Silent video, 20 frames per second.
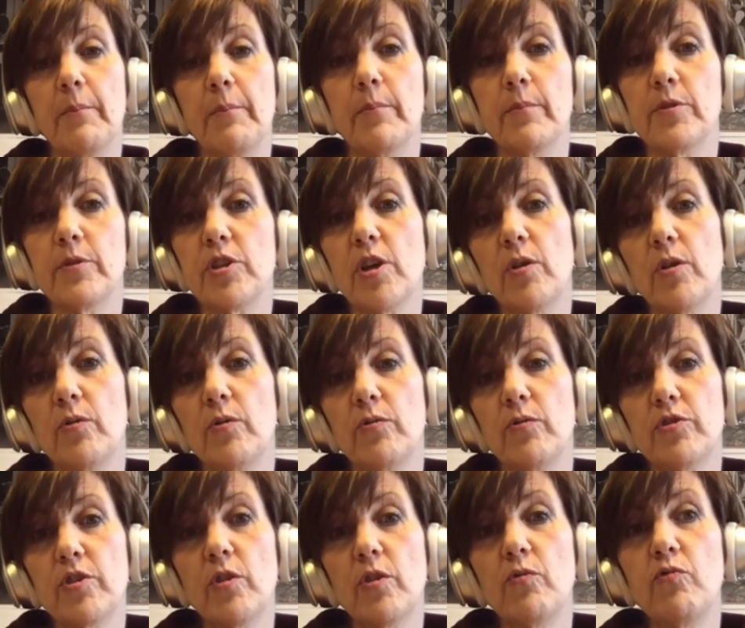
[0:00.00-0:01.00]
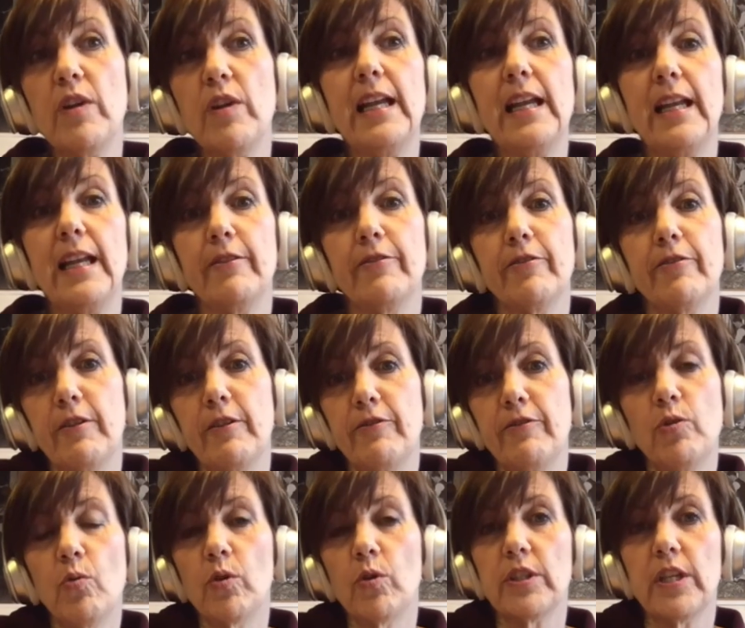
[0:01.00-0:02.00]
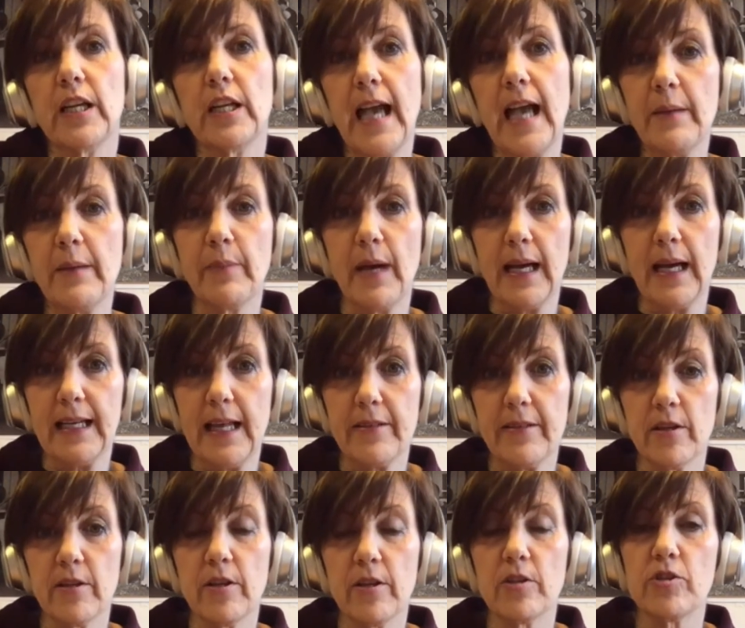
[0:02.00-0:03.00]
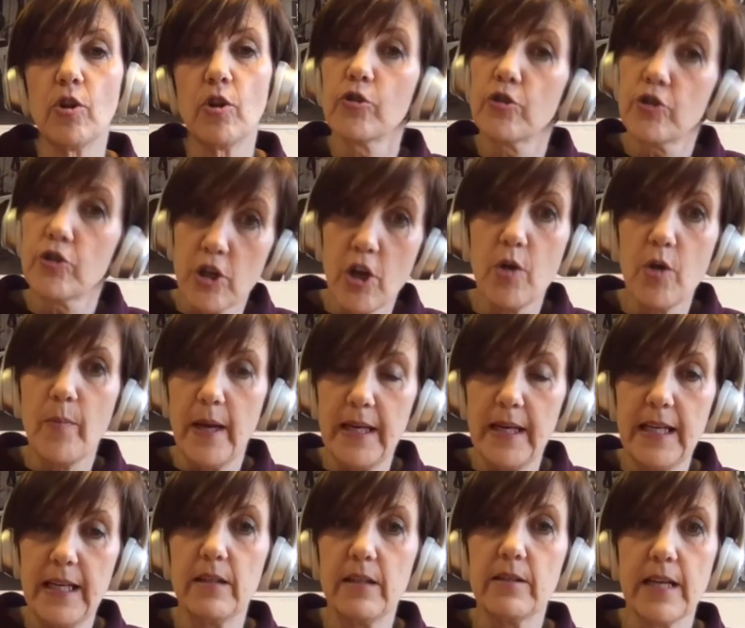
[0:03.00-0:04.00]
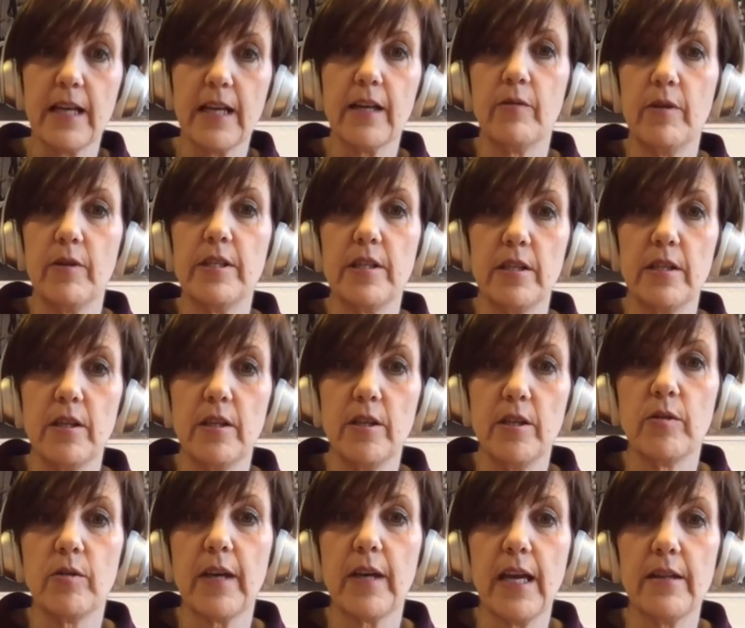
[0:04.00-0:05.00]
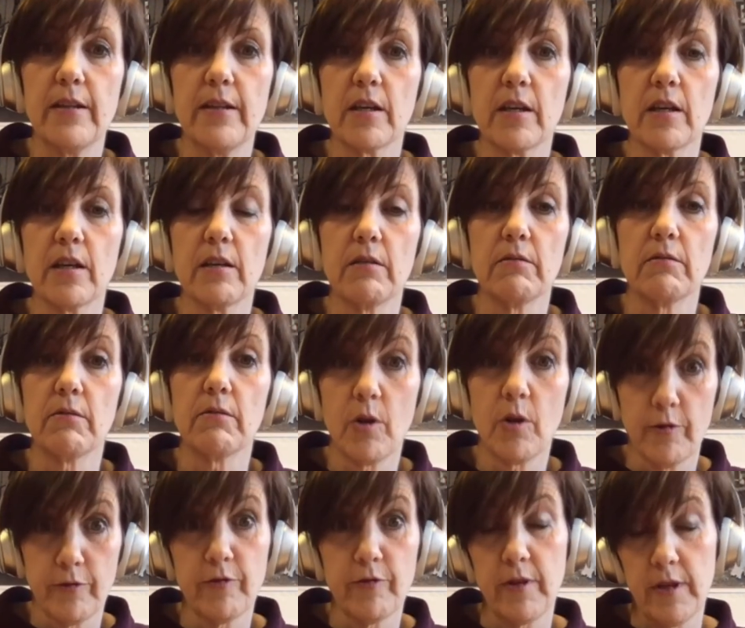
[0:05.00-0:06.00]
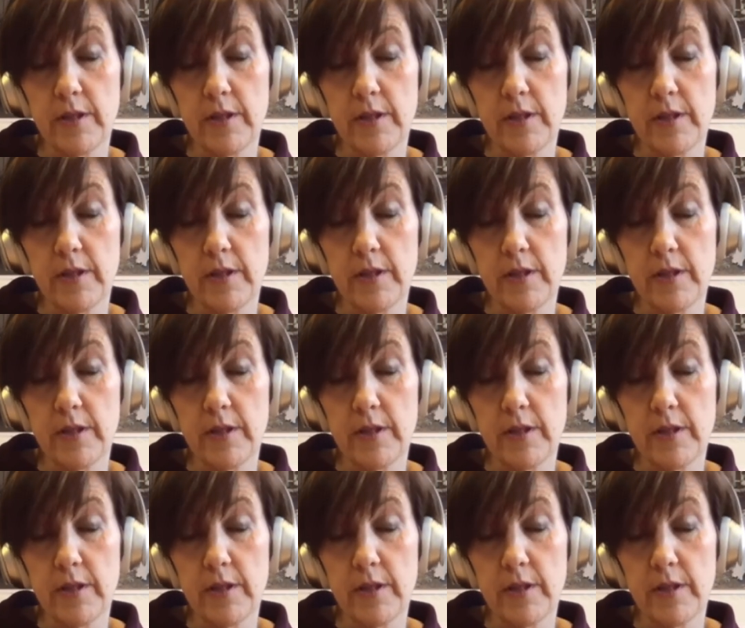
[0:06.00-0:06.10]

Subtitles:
So really, if you're wanting handbag leather, there's not so many tanneries in the UK that can offer it.